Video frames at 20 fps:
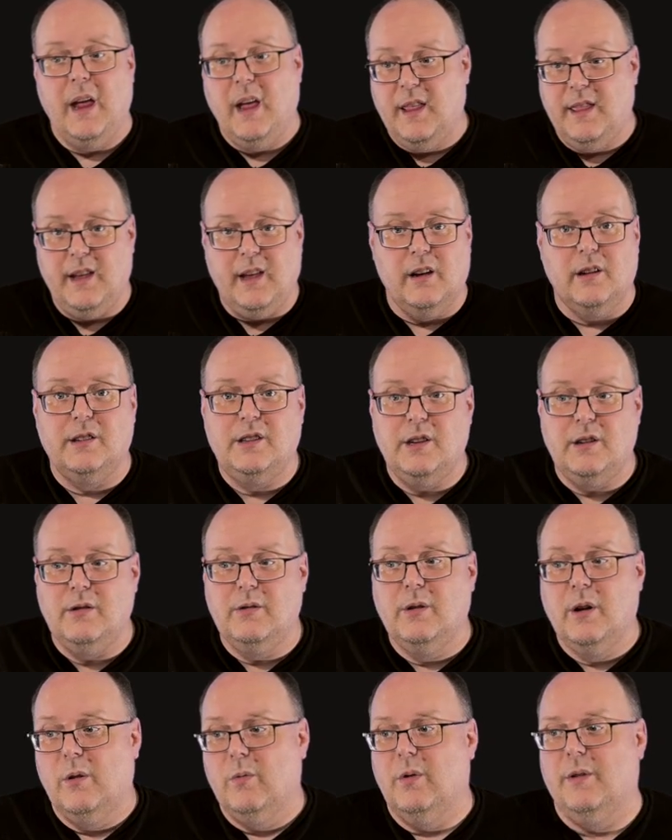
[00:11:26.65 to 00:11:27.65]
The other
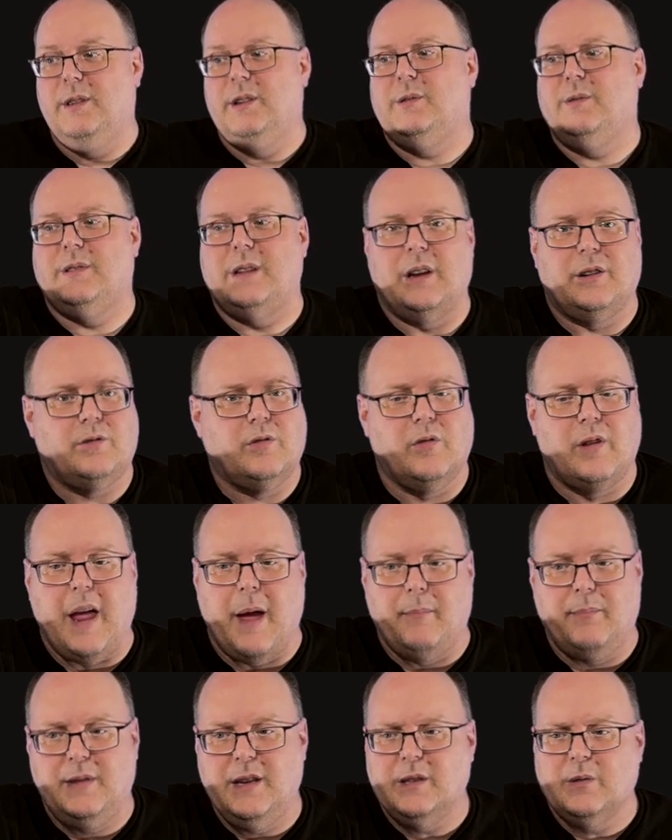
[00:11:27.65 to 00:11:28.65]
two, well, this was not screw
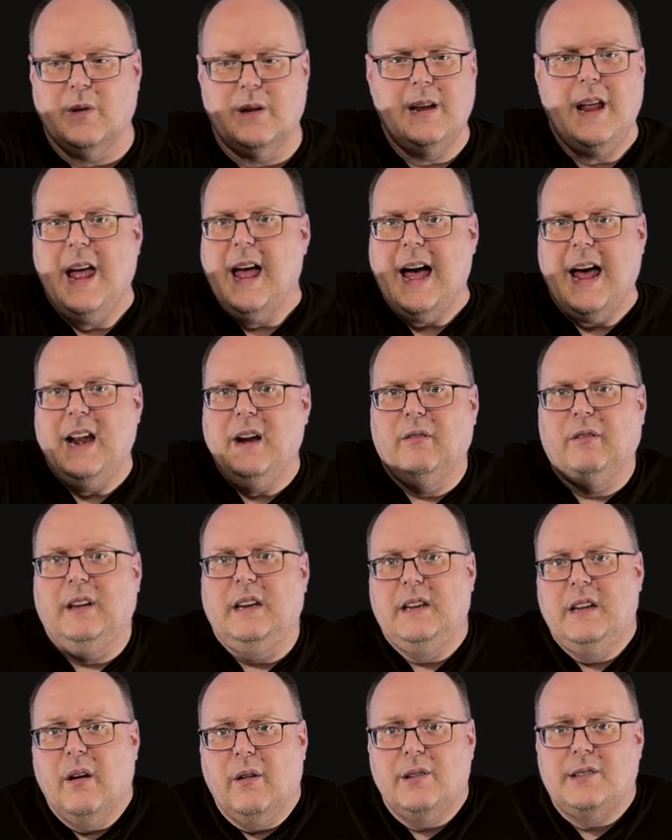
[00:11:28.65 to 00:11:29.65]
cap. This one, I didn't really
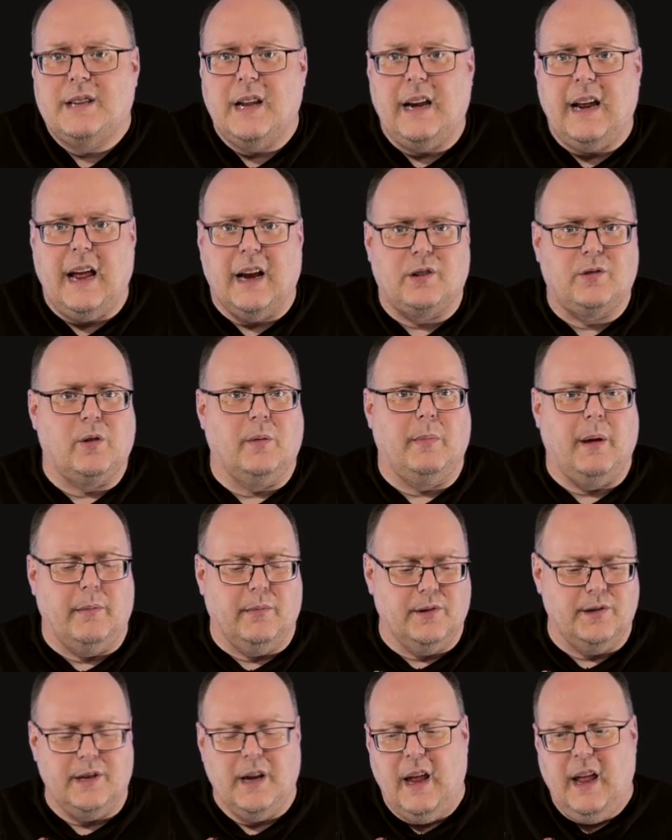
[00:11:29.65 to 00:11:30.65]
notice any extra
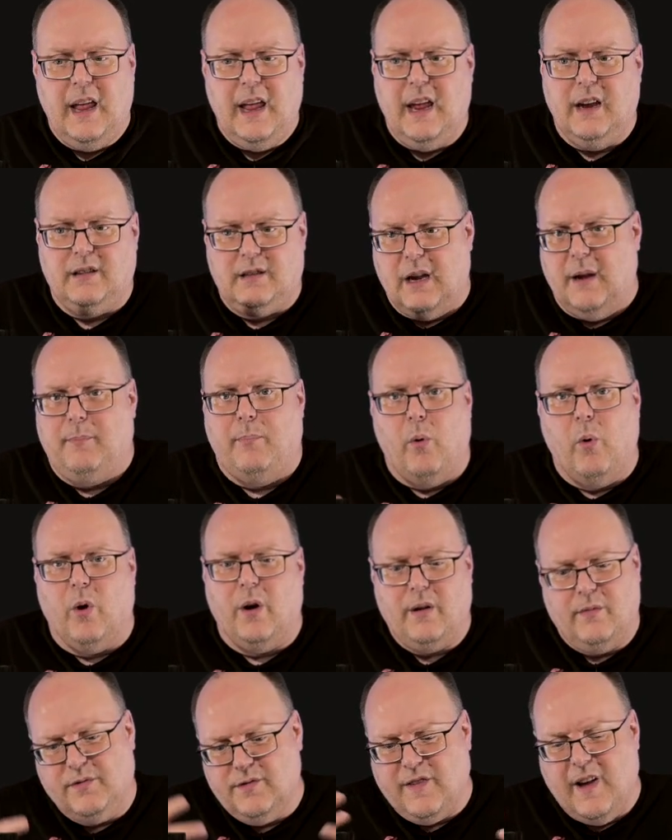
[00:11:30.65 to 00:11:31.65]
bubbles. It, it
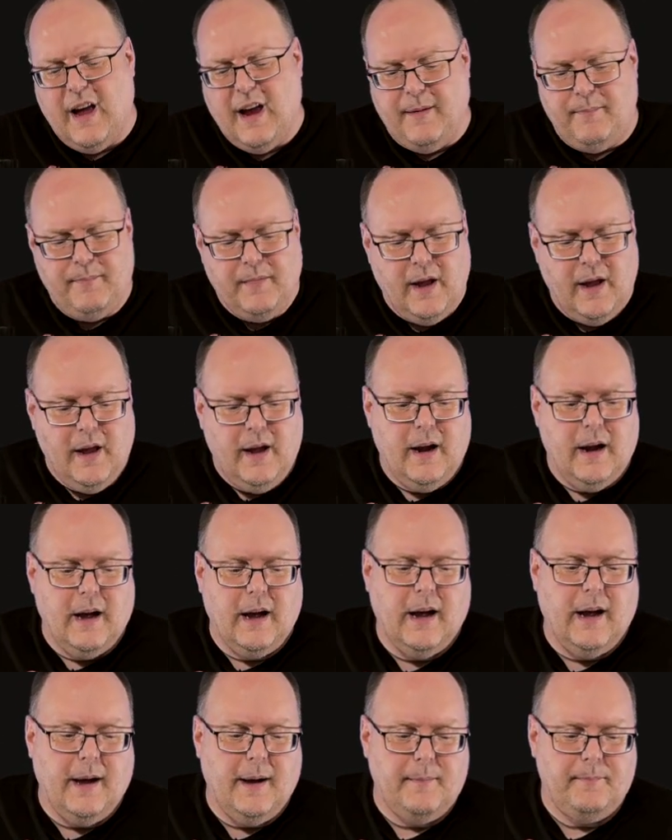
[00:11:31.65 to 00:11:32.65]
poured, it was fine.
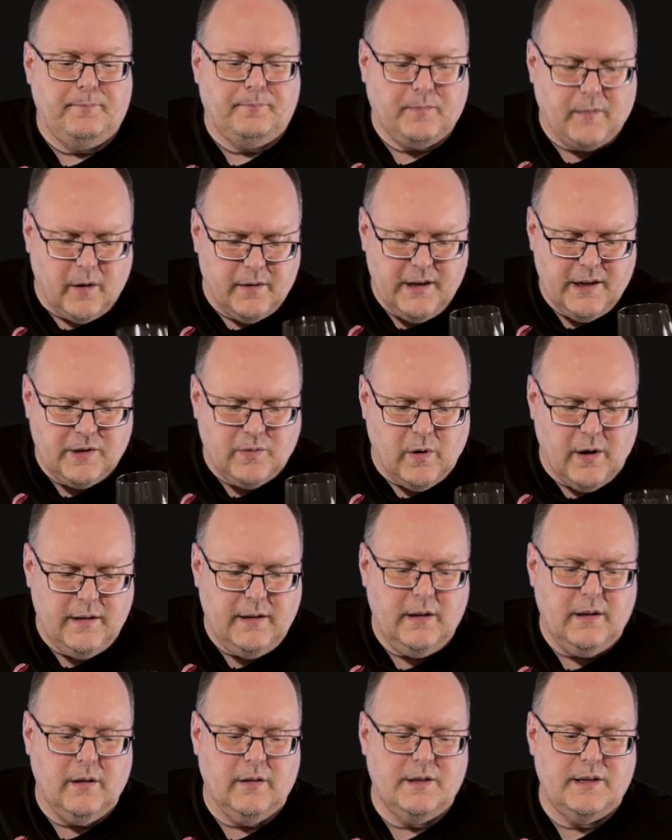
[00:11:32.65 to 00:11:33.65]
Um, but this
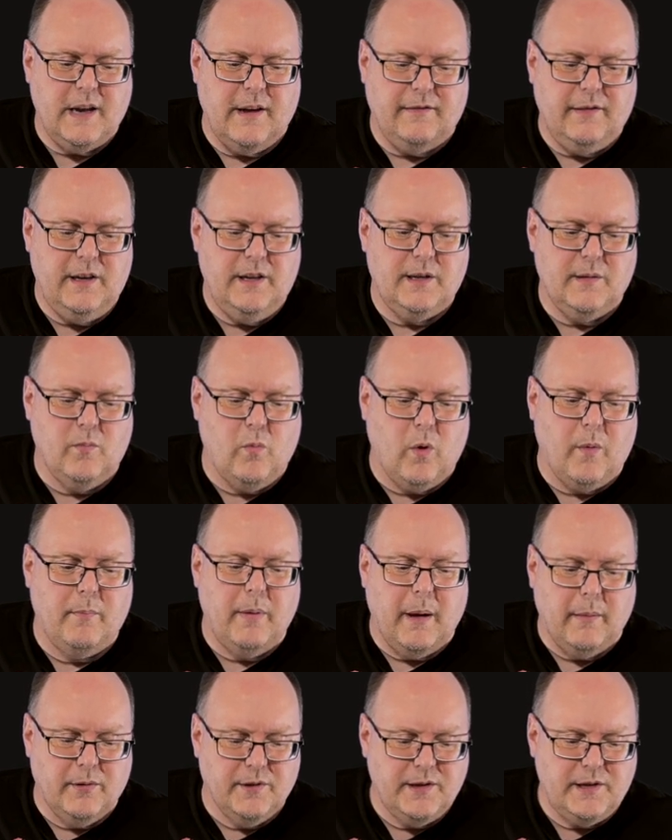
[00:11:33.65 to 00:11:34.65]
one, there's definitely some more
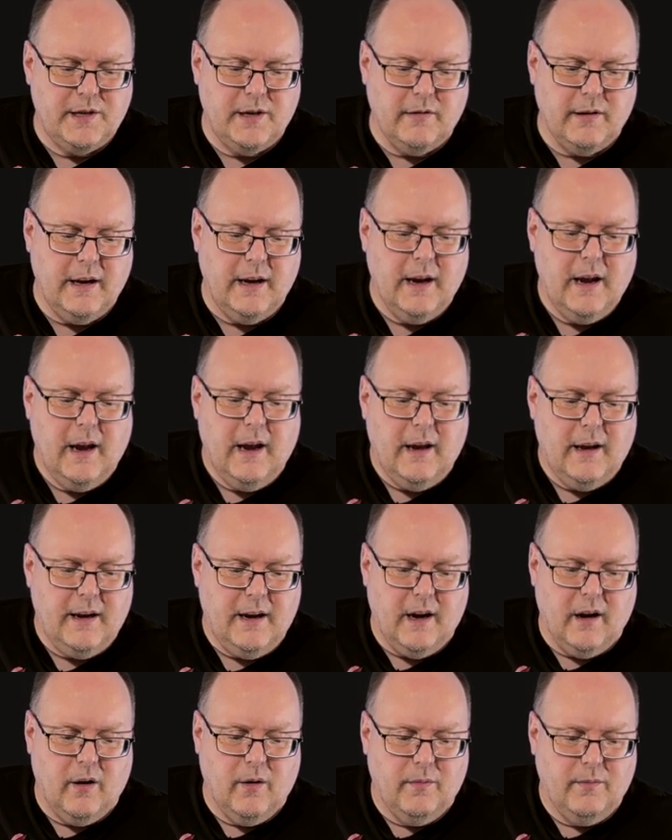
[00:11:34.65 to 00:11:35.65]
bubbles to it,
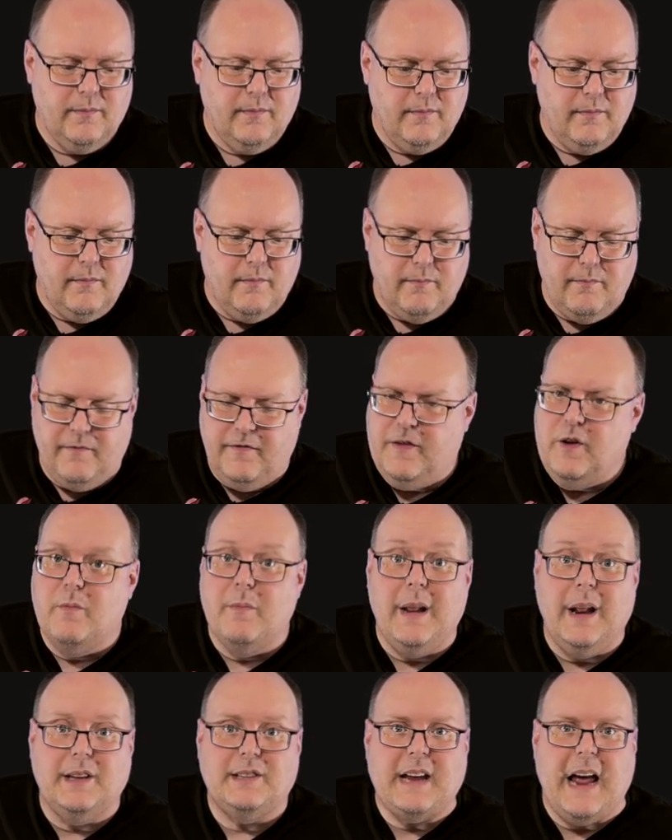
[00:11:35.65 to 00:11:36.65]
you know, a few
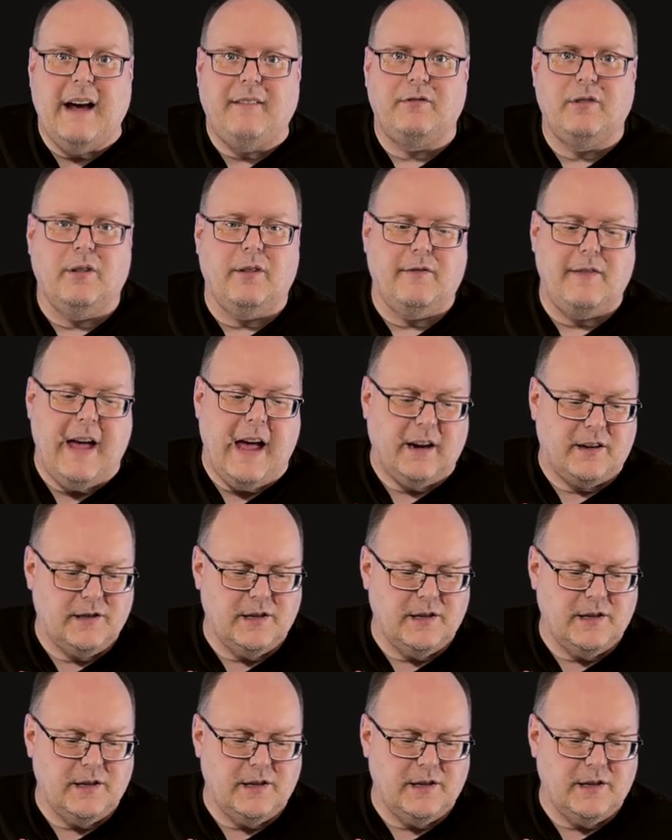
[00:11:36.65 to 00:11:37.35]
minutes after the fact.